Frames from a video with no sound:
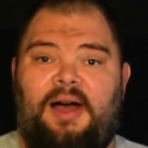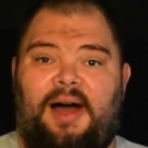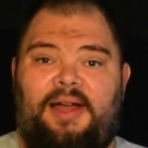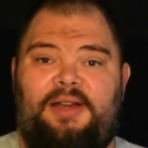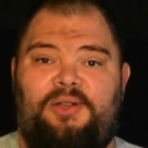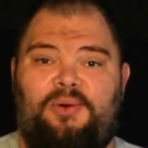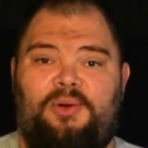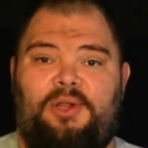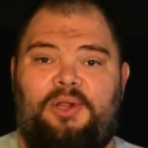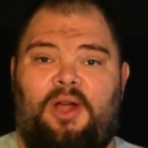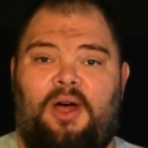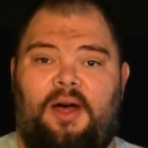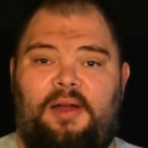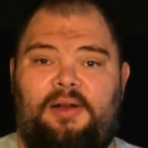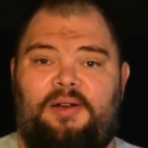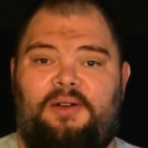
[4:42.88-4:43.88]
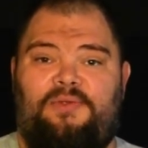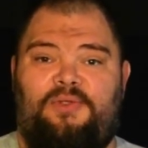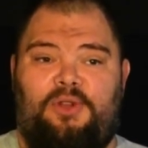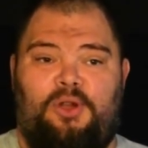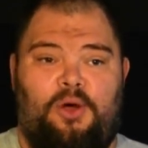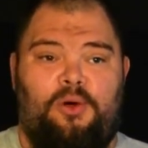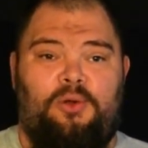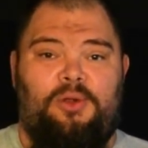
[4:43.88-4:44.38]
I do a lot of
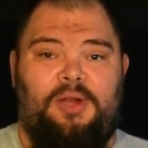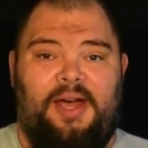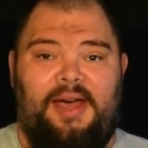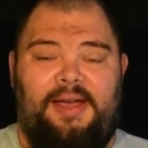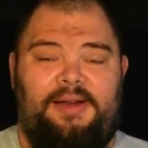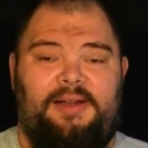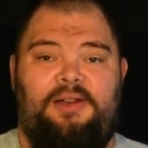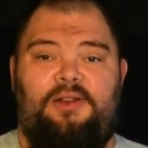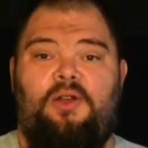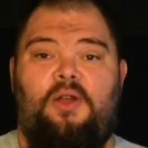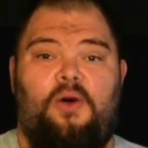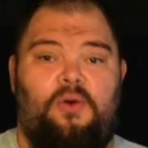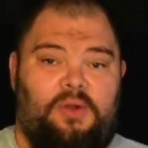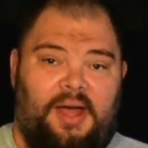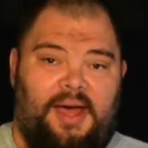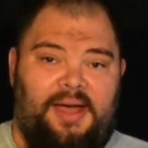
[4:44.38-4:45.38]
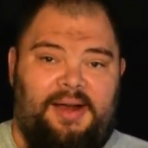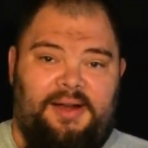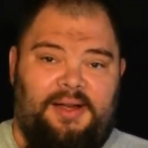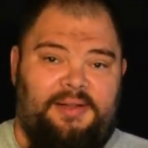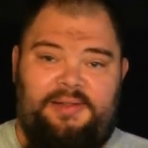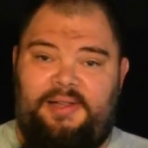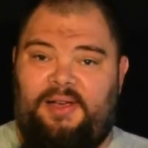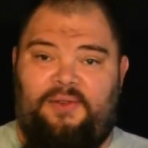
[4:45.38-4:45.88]
low light and no light
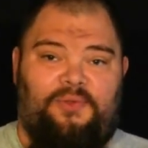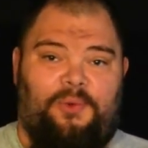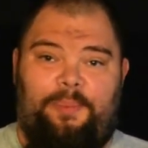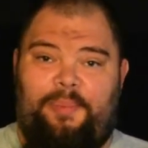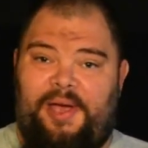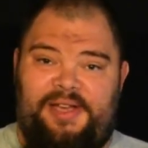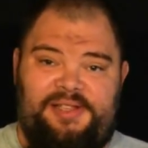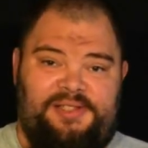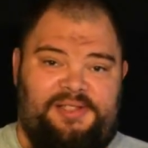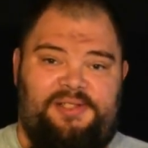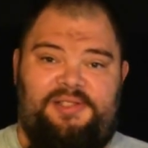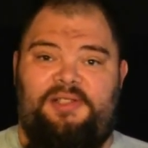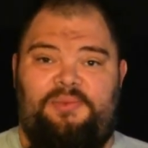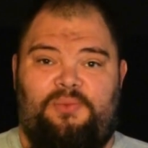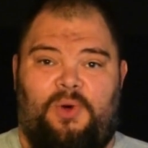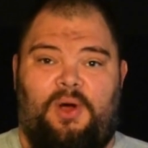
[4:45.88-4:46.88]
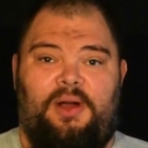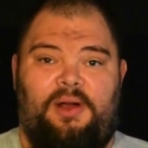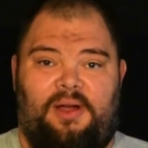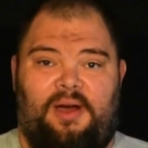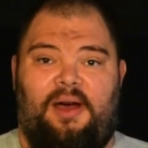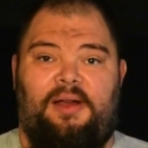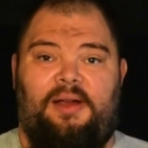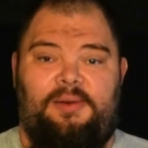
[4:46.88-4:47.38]
hunting for pests and
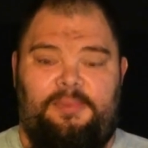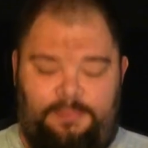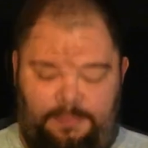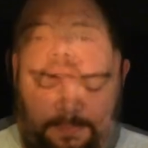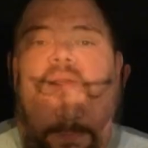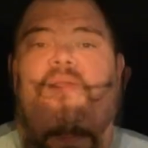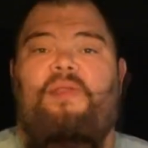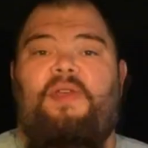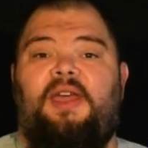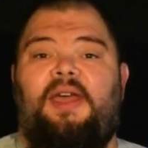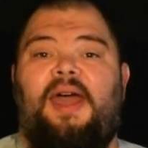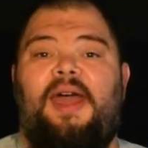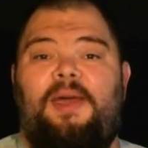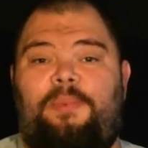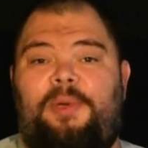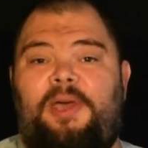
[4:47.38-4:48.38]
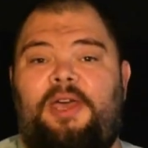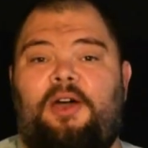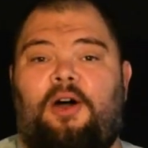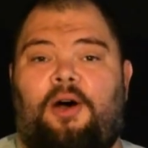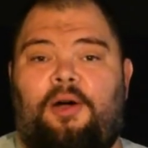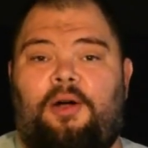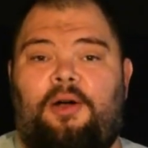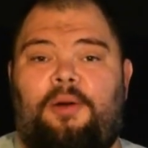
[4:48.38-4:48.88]
whatnot. The
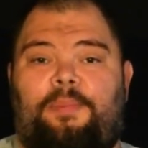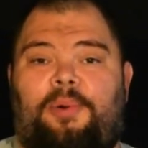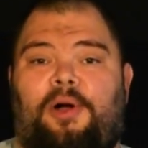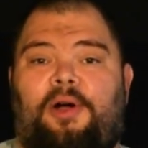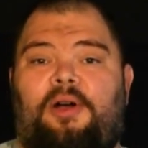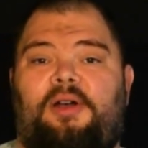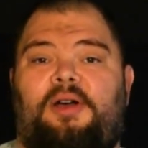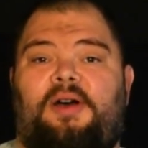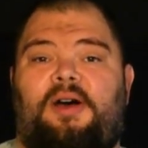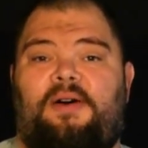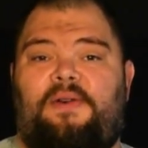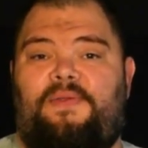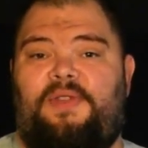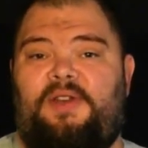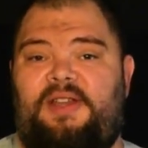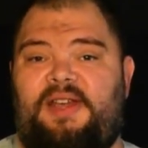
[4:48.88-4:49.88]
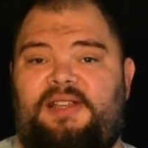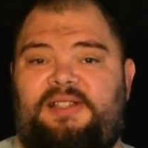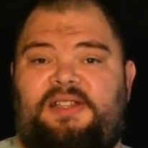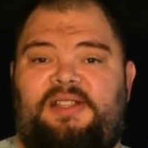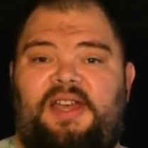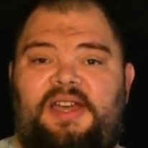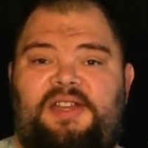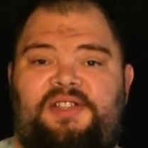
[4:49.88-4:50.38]
APR part of the
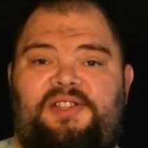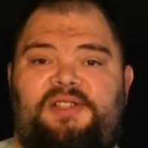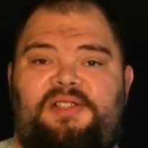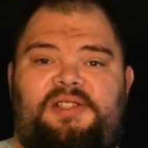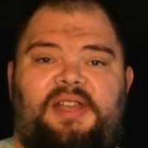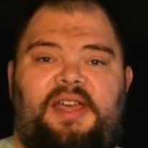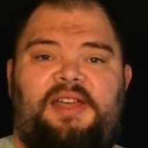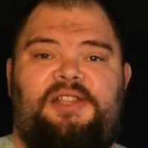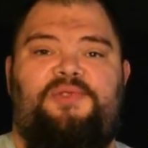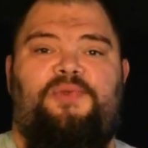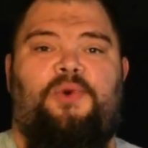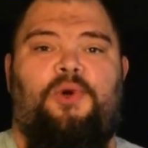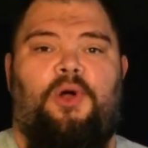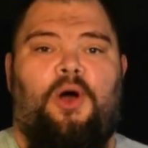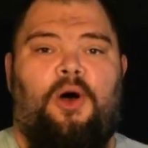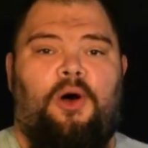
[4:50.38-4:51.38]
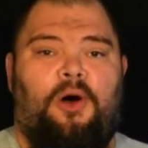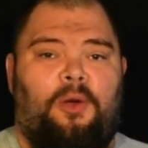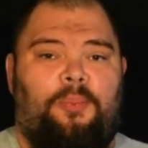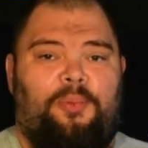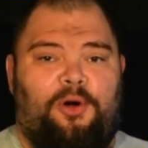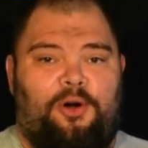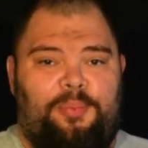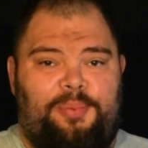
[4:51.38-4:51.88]
designation stands for
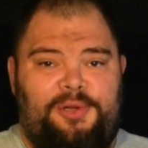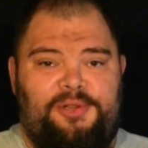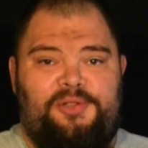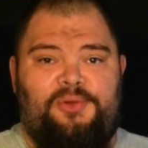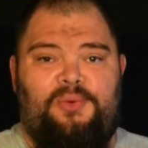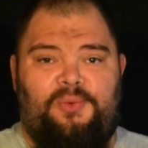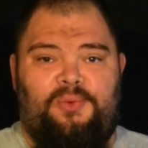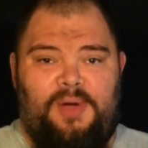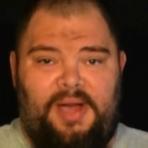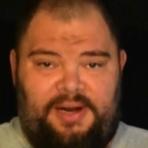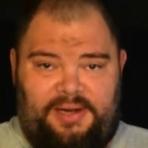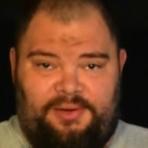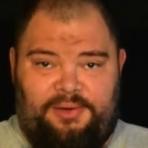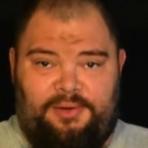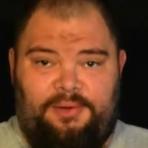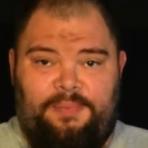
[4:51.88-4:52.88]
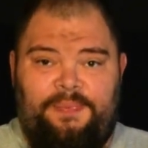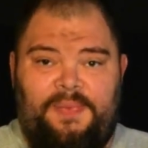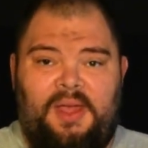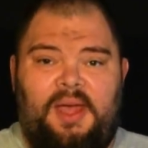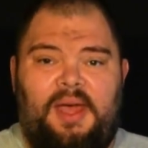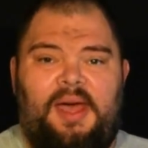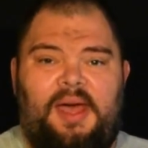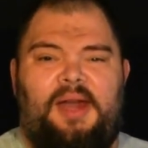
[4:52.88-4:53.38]
all-purpose reticle.
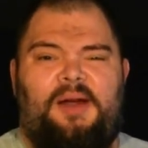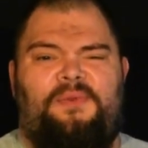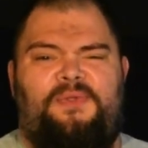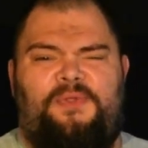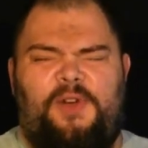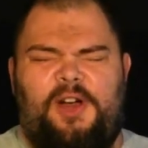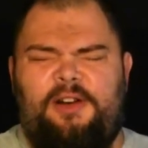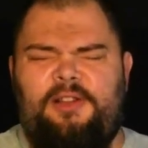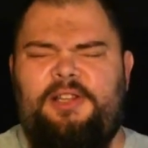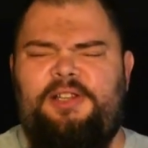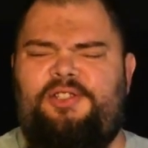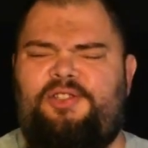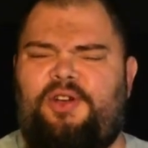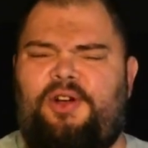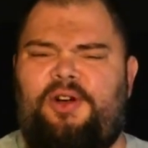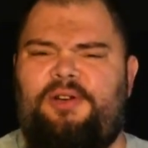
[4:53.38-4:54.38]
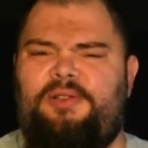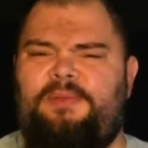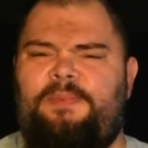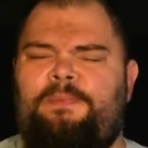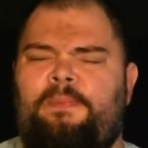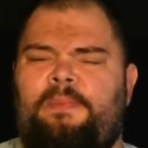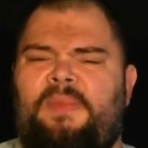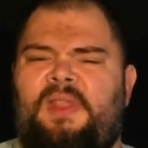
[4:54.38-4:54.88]
And I'm fairly
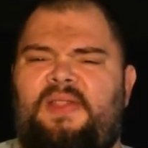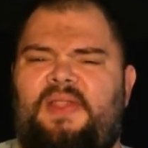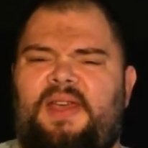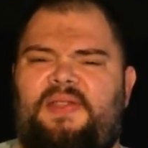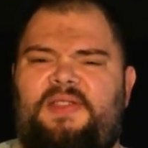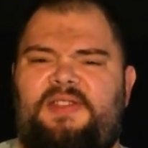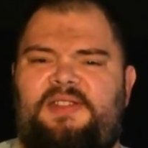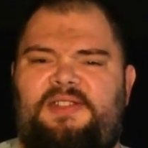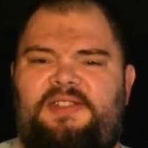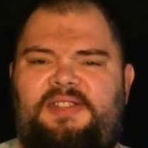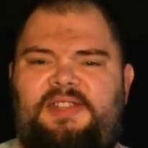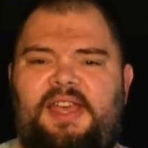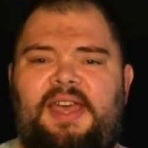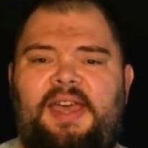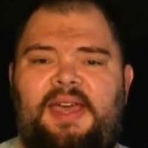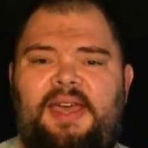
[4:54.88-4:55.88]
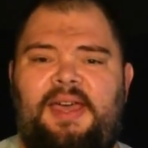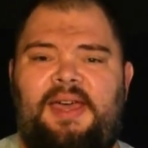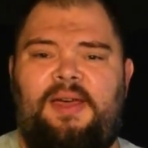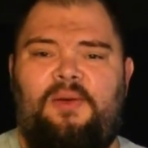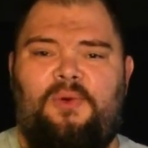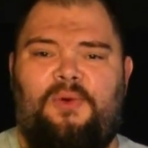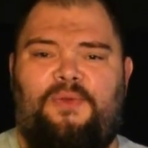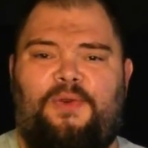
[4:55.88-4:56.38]
certain that the
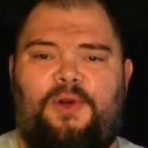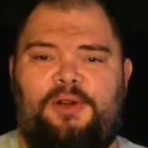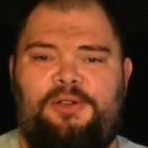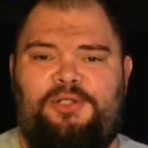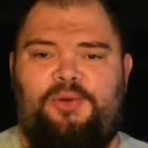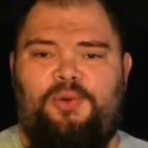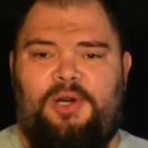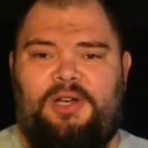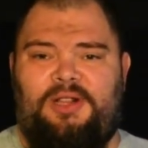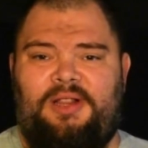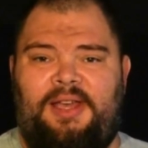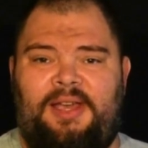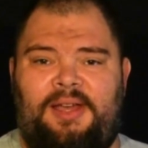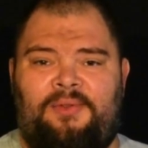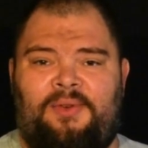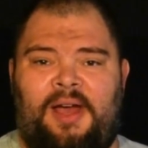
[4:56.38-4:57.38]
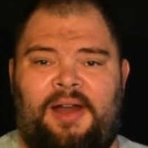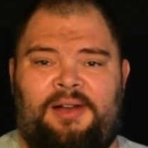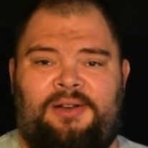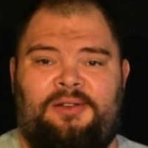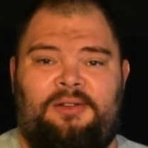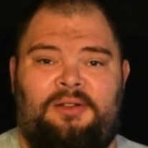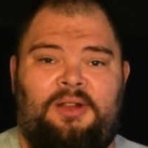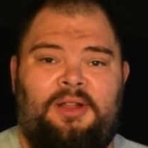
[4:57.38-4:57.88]
C refers to a clean
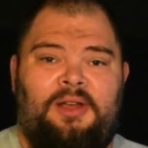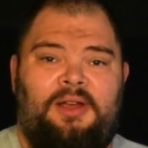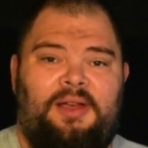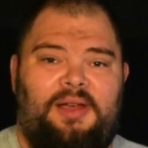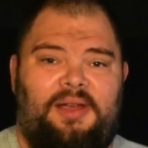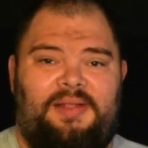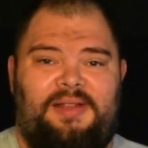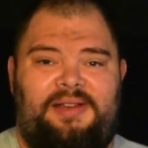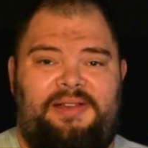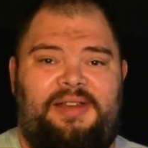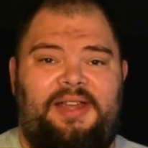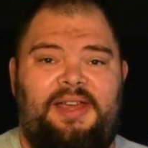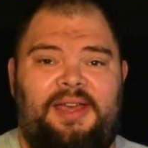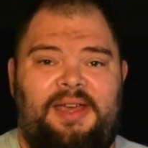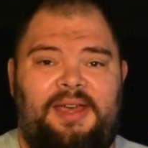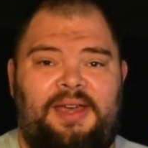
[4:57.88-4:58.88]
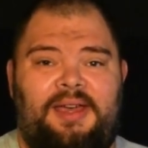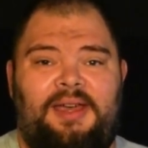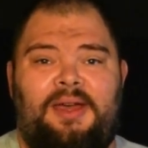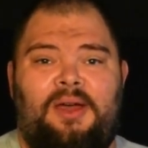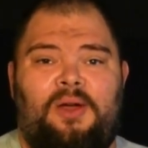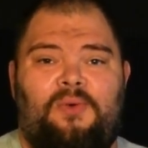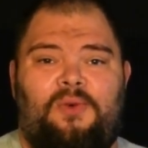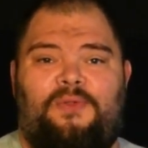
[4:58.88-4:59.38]
reticle and the
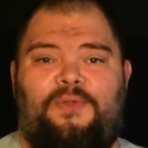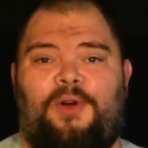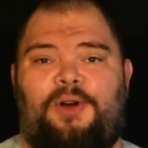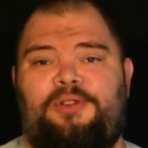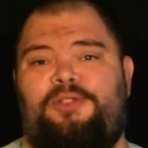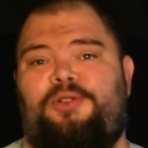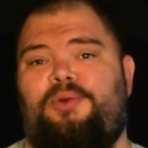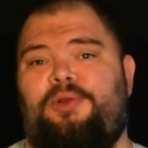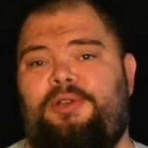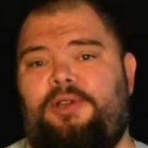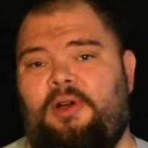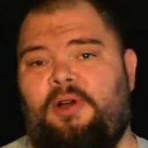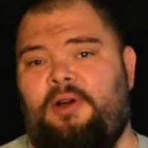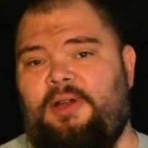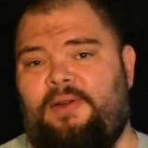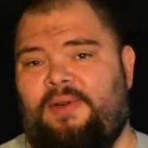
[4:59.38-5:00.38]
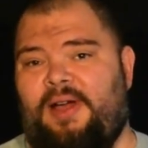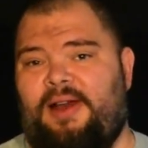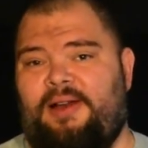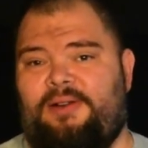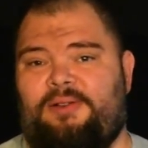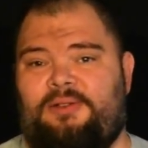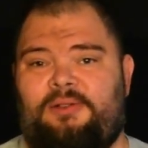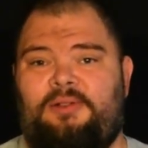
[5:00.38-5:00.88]
D refers to a dirty
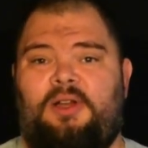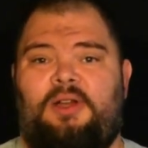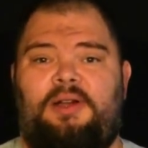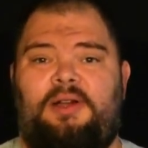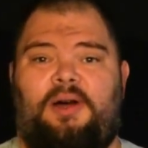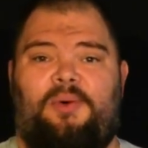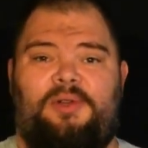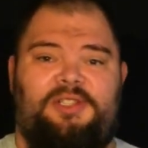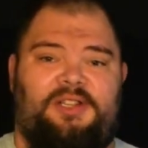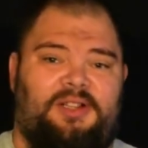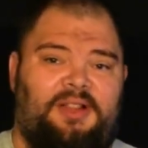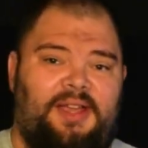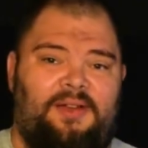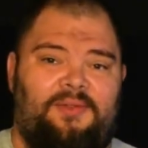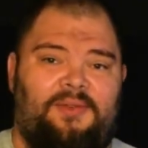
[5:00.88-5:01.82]
reticle. Now, what's a clean